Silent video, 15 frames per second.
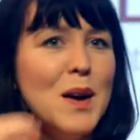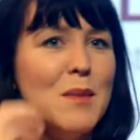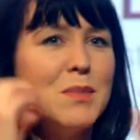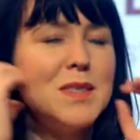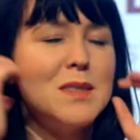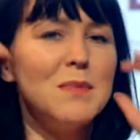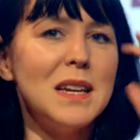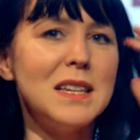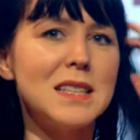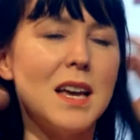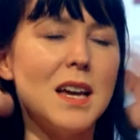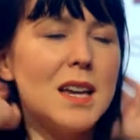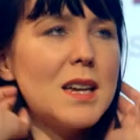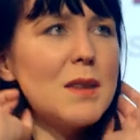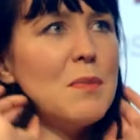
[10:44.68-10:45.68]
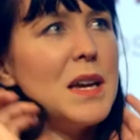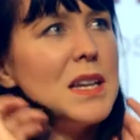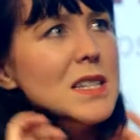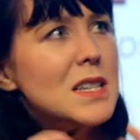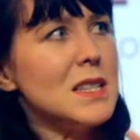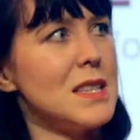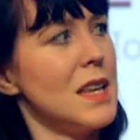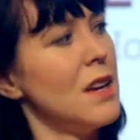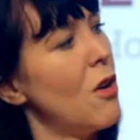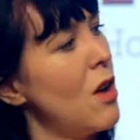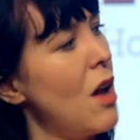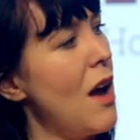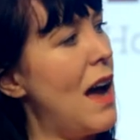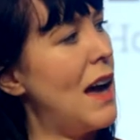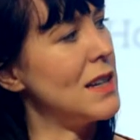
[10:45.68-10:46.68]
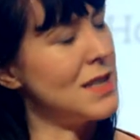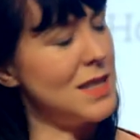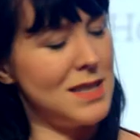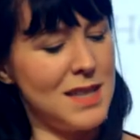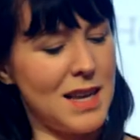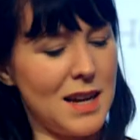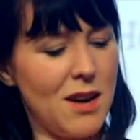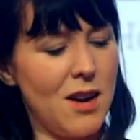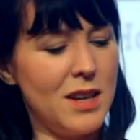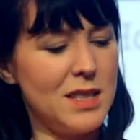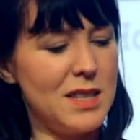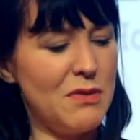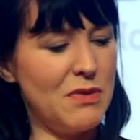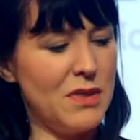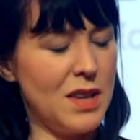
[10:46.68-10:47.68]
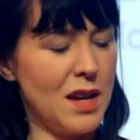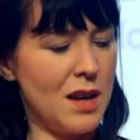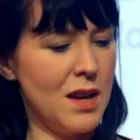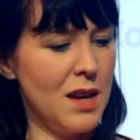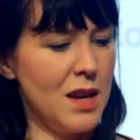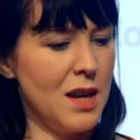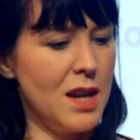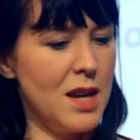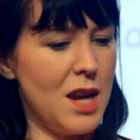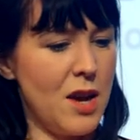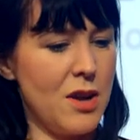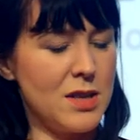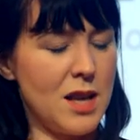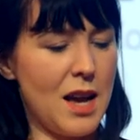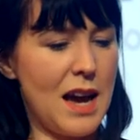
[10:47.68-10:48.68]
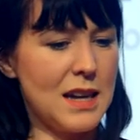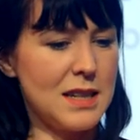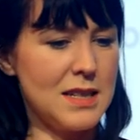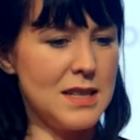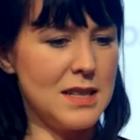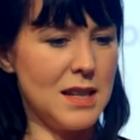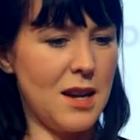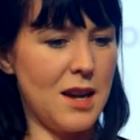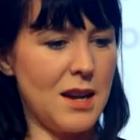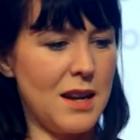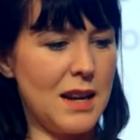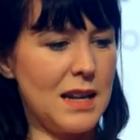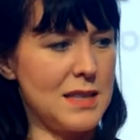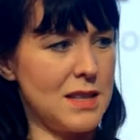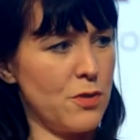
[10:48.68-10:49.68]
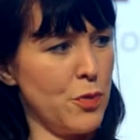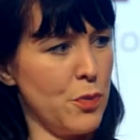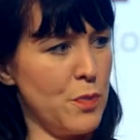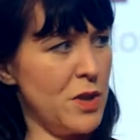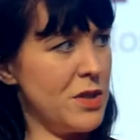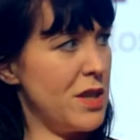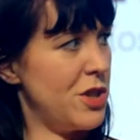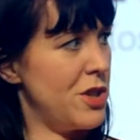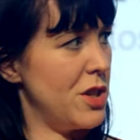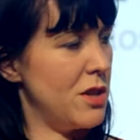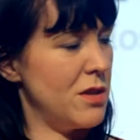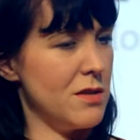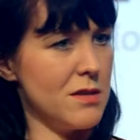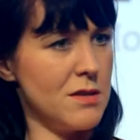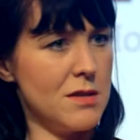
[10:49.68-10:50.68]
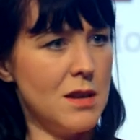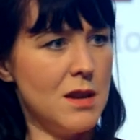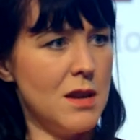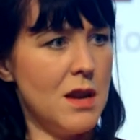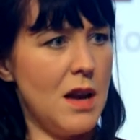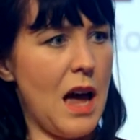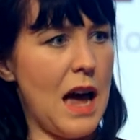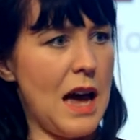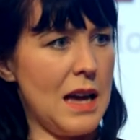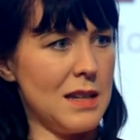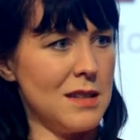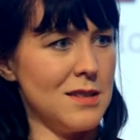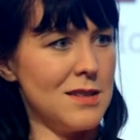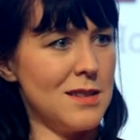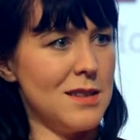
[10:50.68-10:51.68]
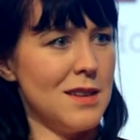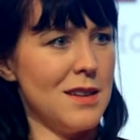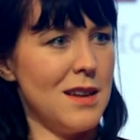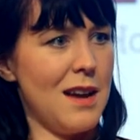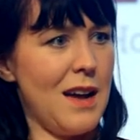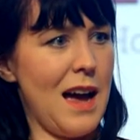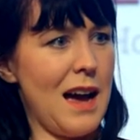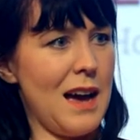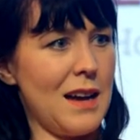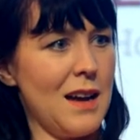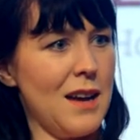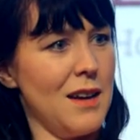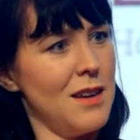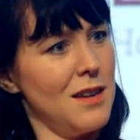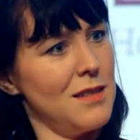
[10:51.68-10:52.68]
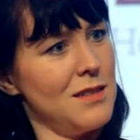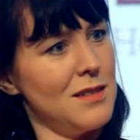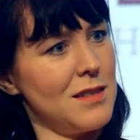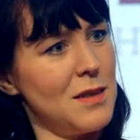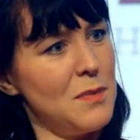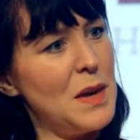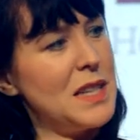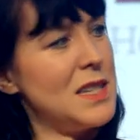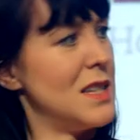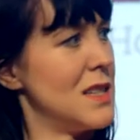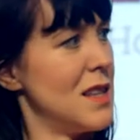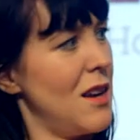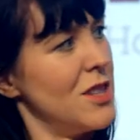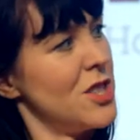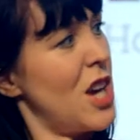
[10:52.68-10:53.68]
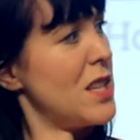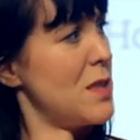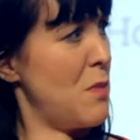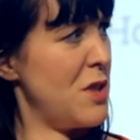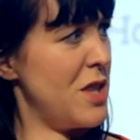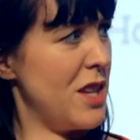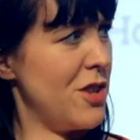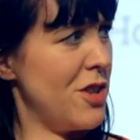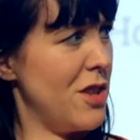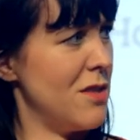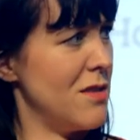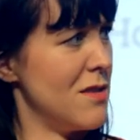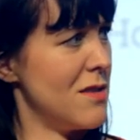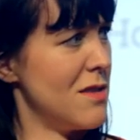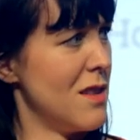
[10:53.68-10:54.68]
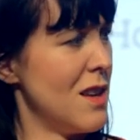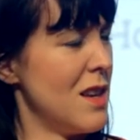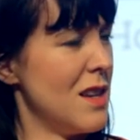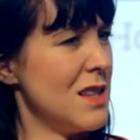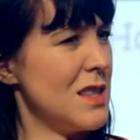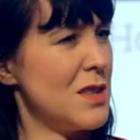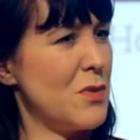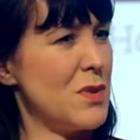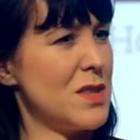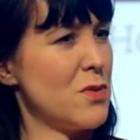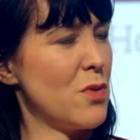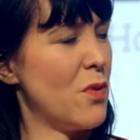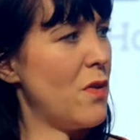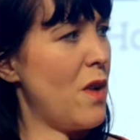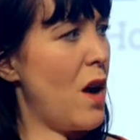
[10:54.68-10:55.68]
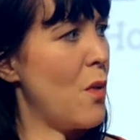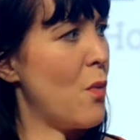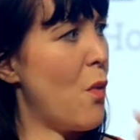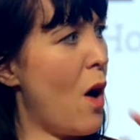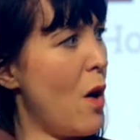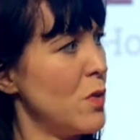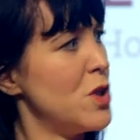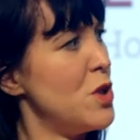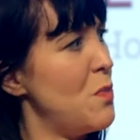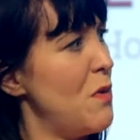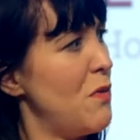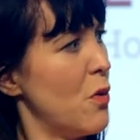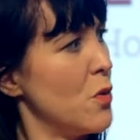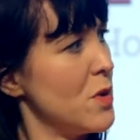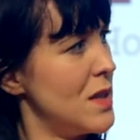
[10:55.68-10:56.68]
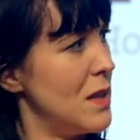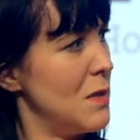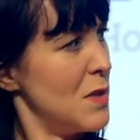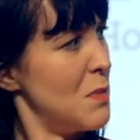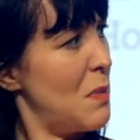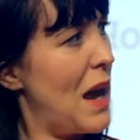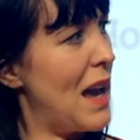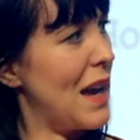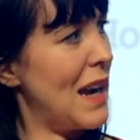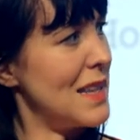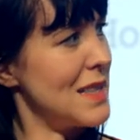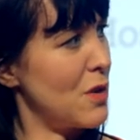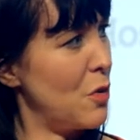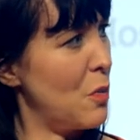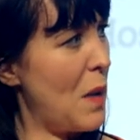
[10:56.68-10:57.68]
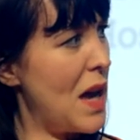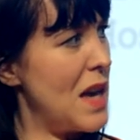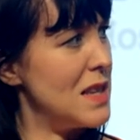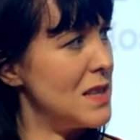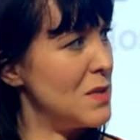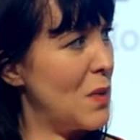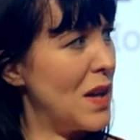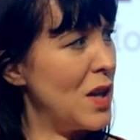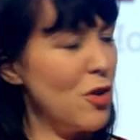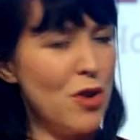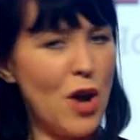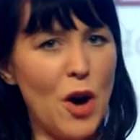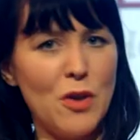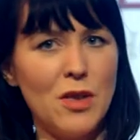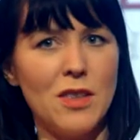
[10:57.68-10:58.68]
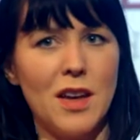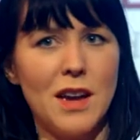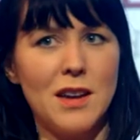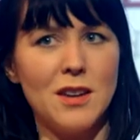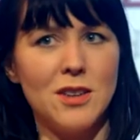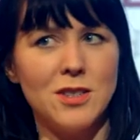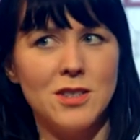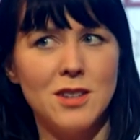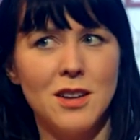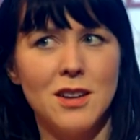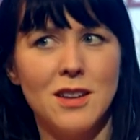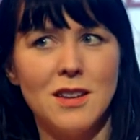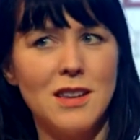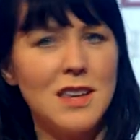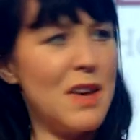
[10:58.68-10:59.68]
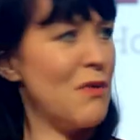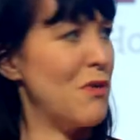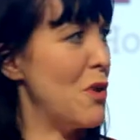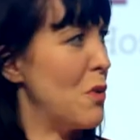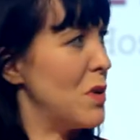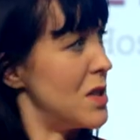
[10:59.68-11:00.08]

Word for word: But to me, it's like comedians, they're not like actors, they're kind of different. They're, you know, it's like actors are like classical musicians and comedians are like jazz musicians. So it's sort of like, why would you be forcing them to play a classical piece when you know that they could give you a